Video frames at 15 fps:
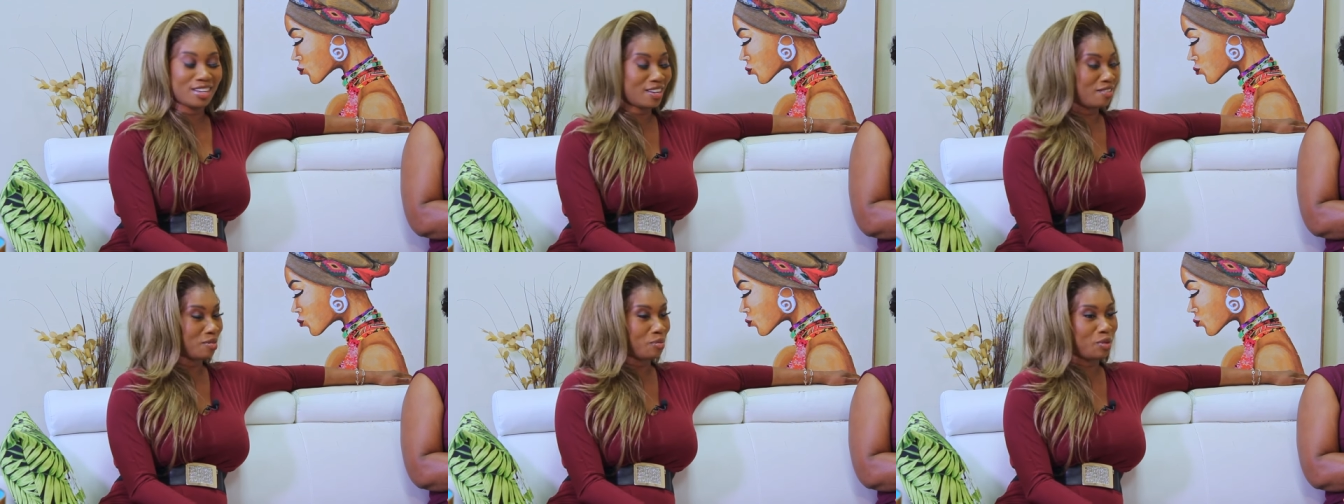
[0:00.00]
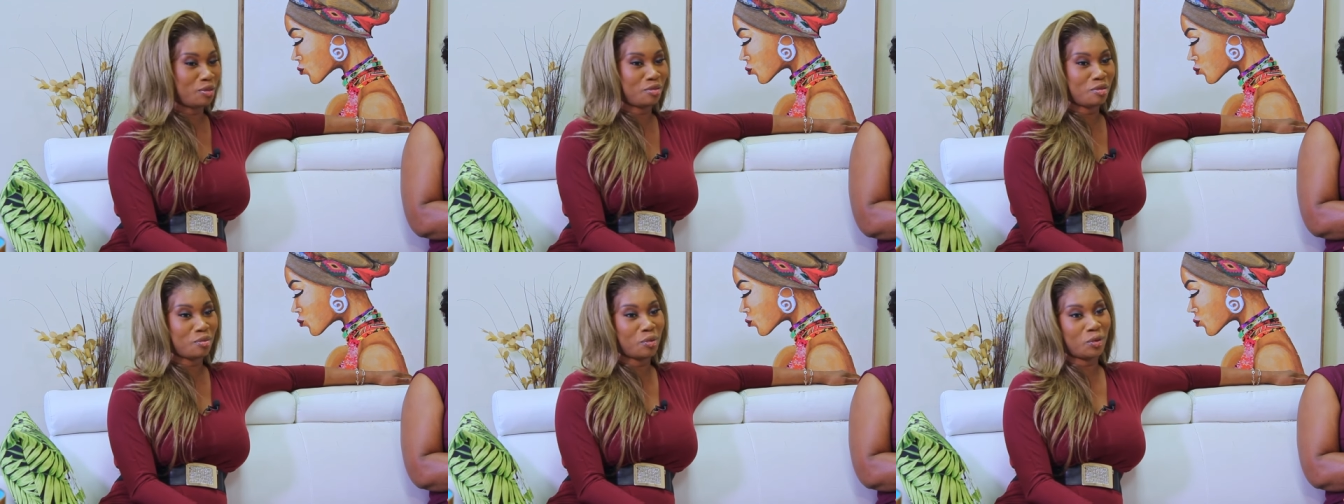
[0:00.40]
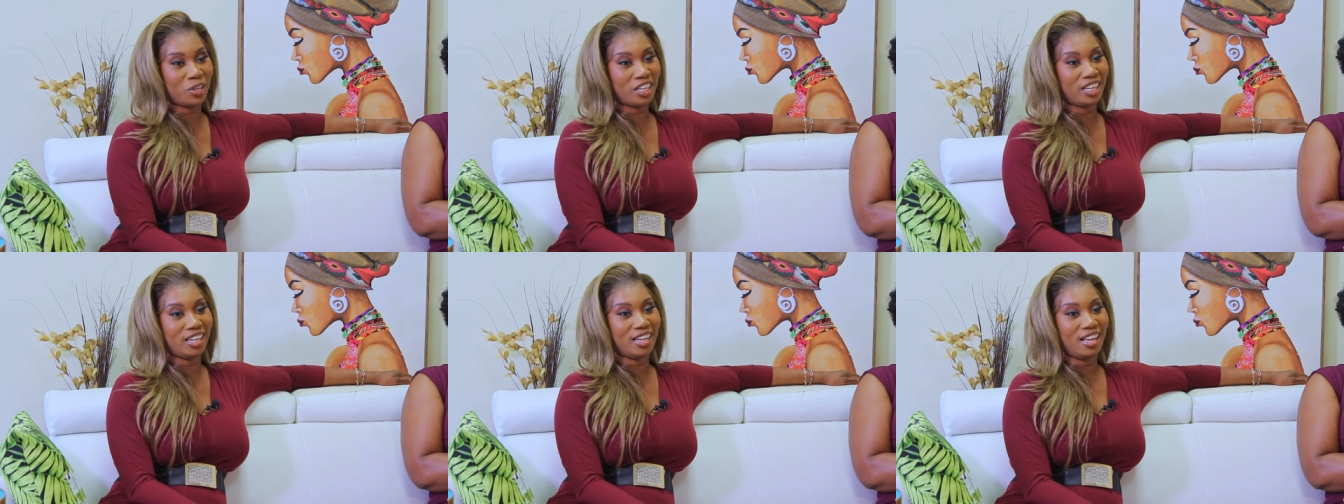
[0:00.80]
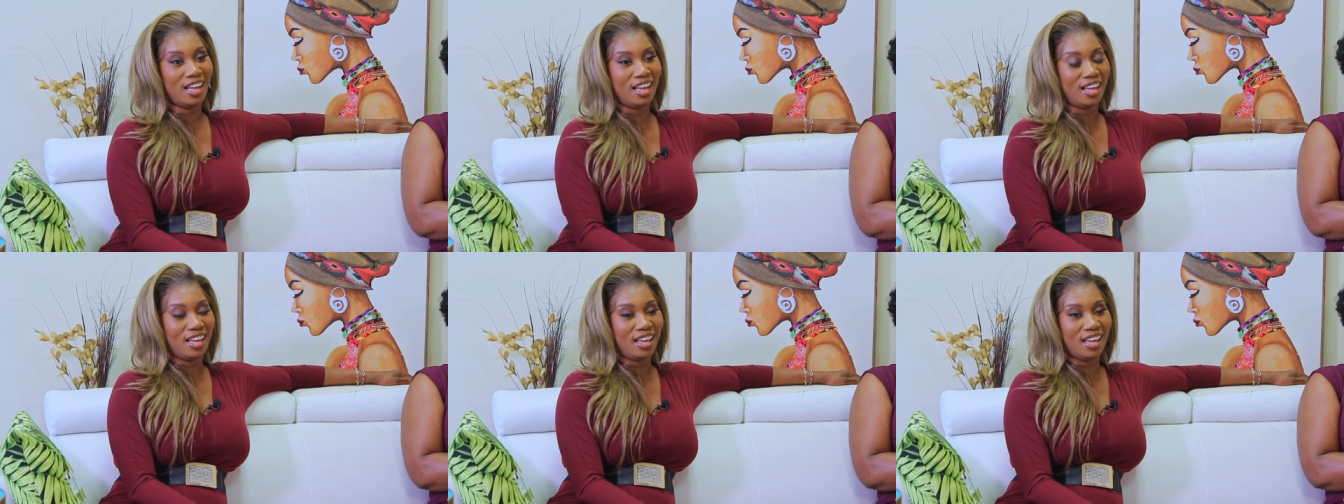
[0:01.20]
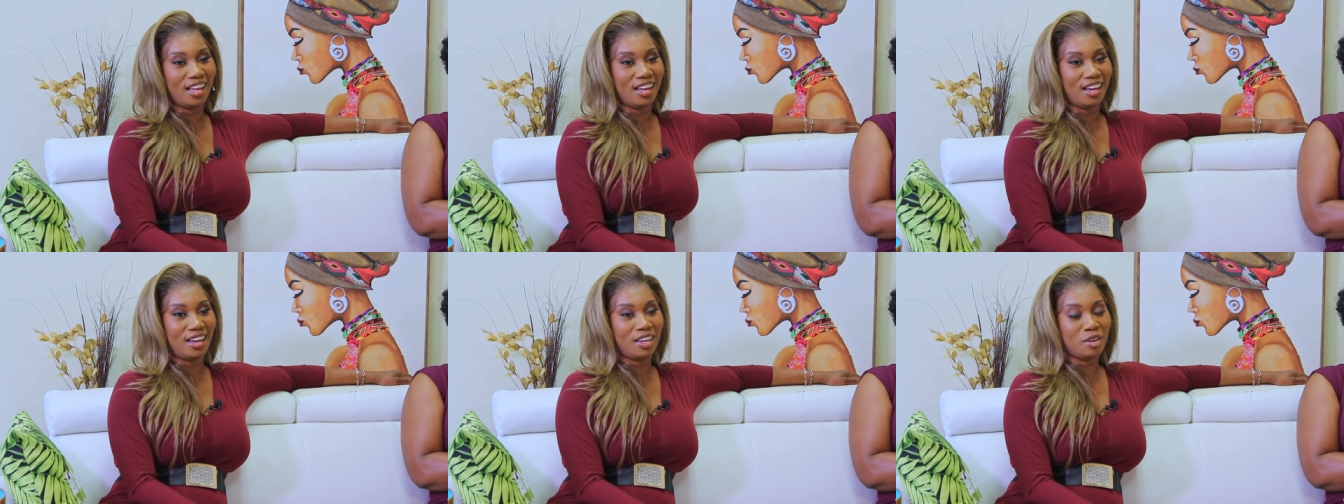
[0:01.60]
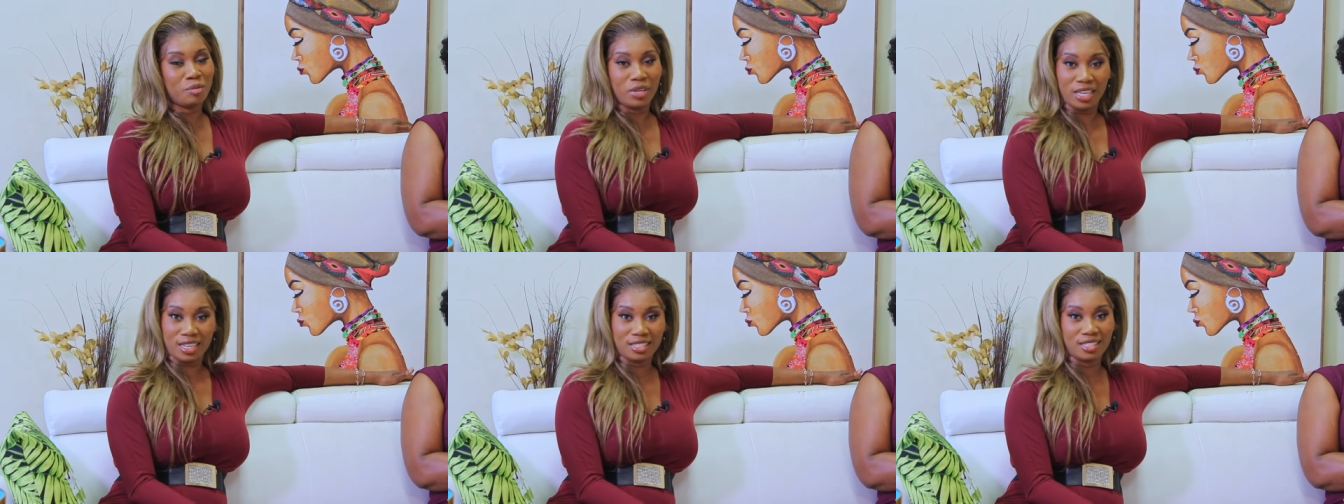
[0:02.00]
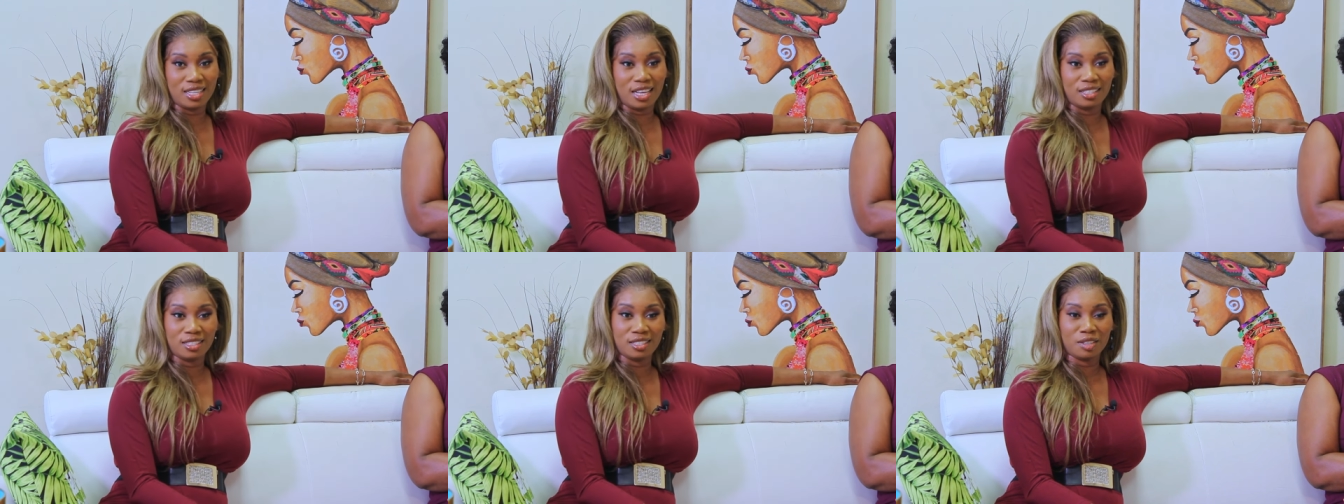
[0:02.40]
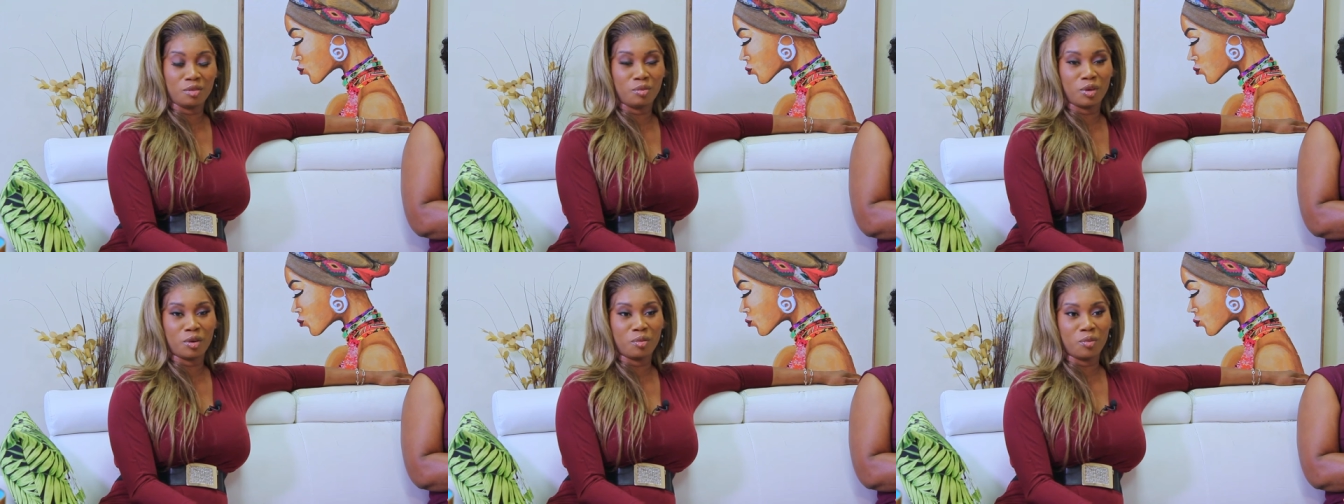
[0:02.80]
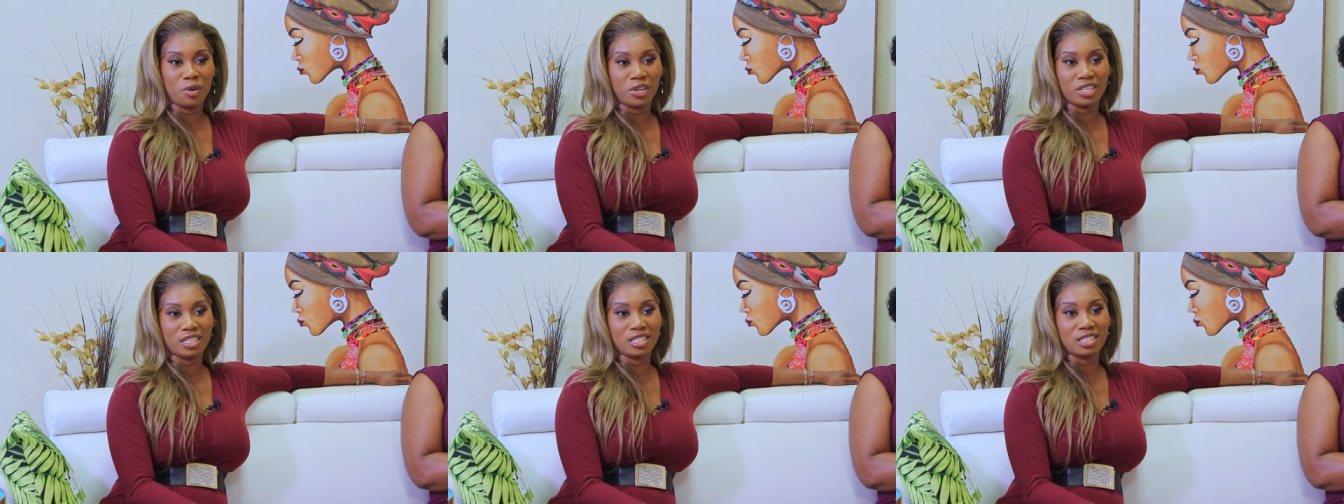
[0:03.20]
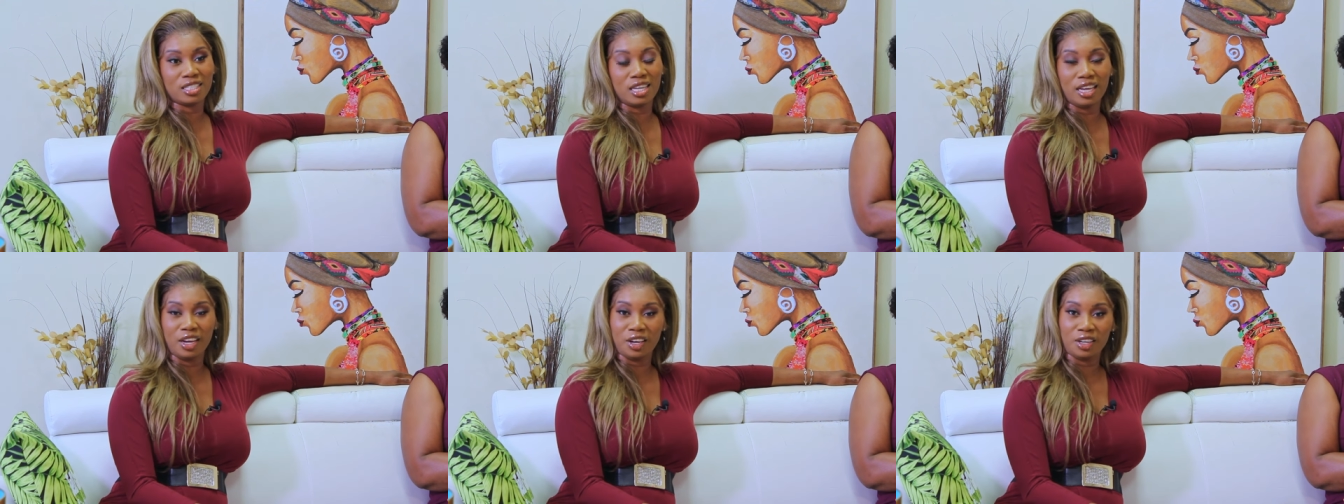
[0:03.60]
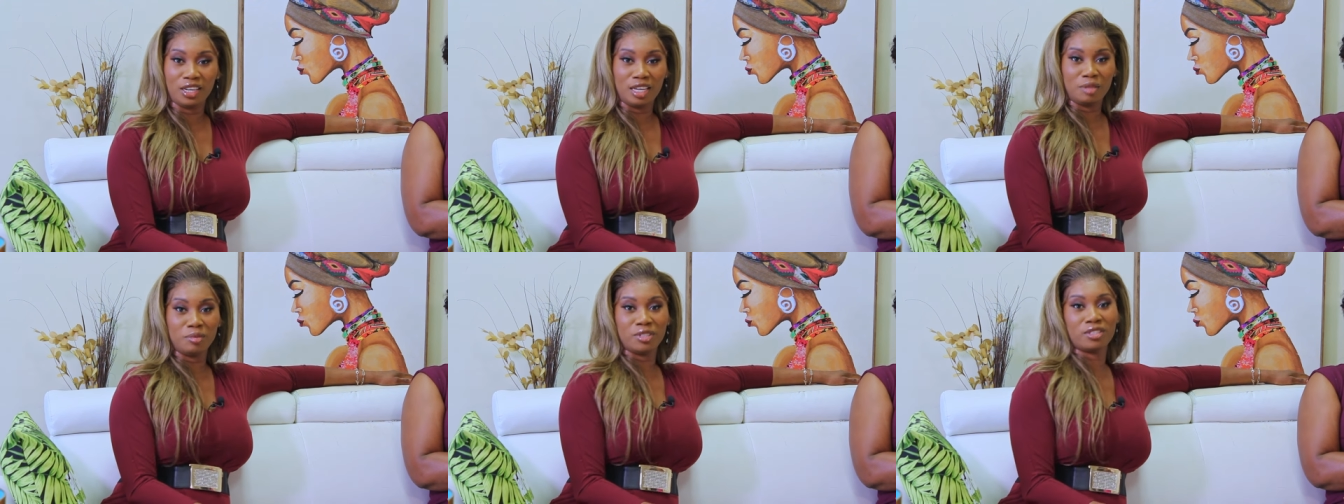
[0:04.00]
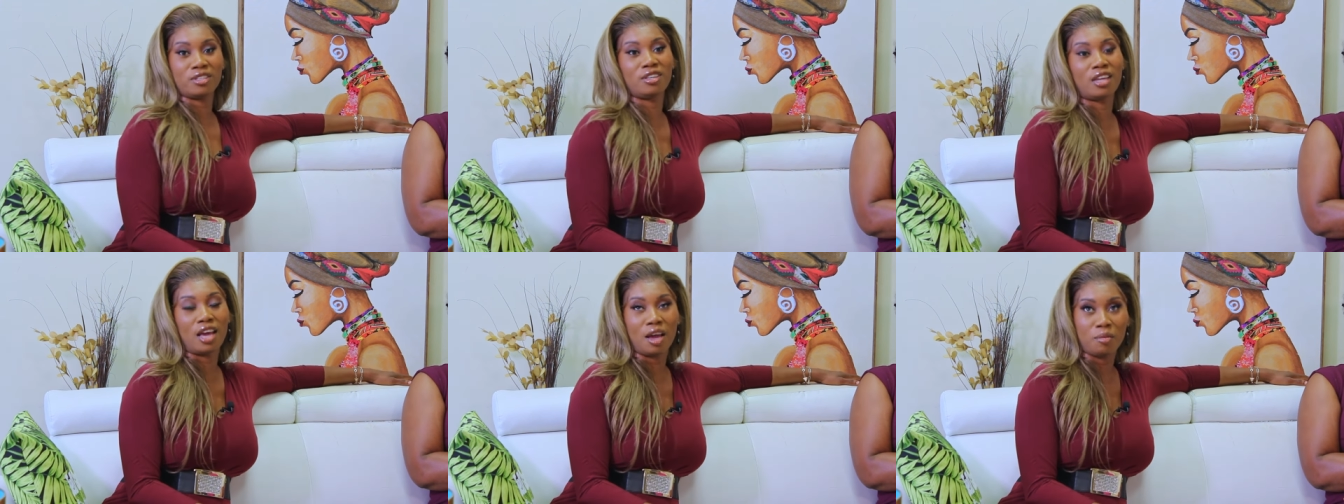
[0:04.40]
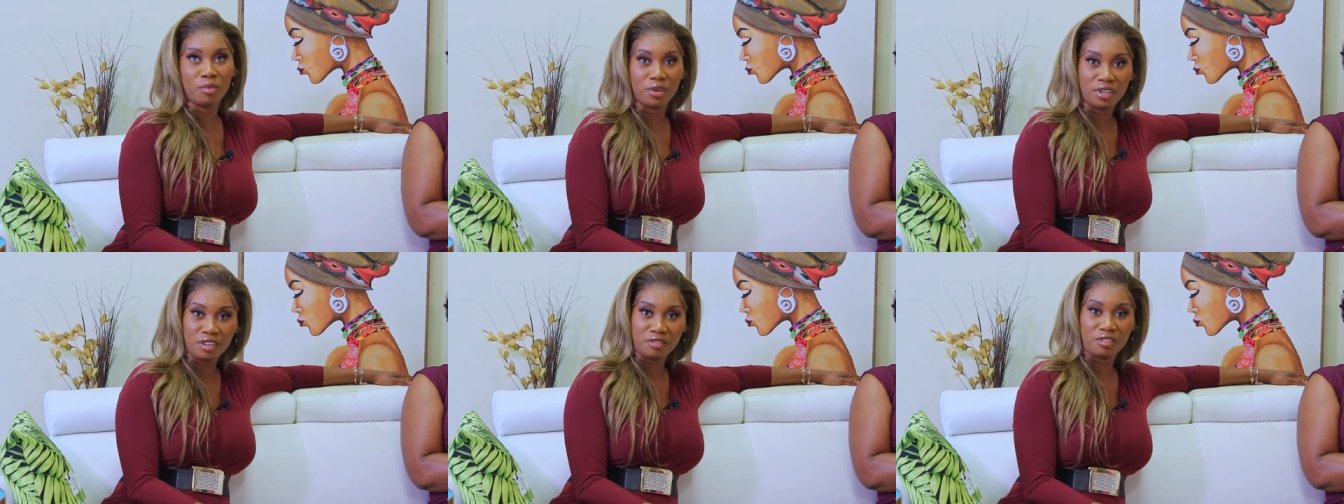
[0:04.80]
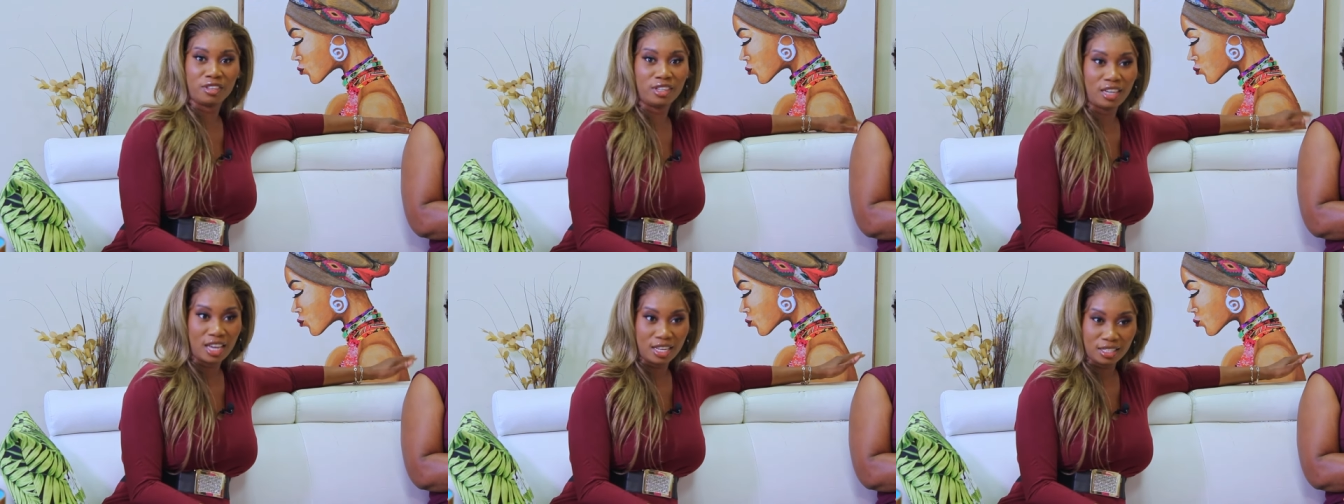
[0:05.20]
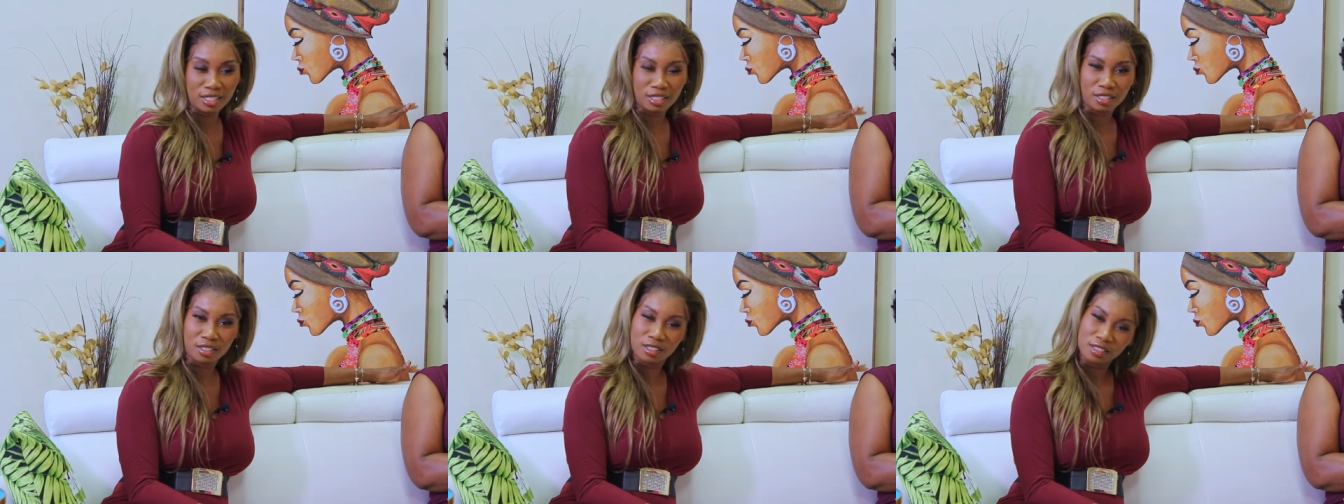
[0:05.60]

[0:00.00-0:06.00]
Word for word: I have a beautiful boy. I am a hairstylist and a makeup artist here in Edmonton, Alberta for the last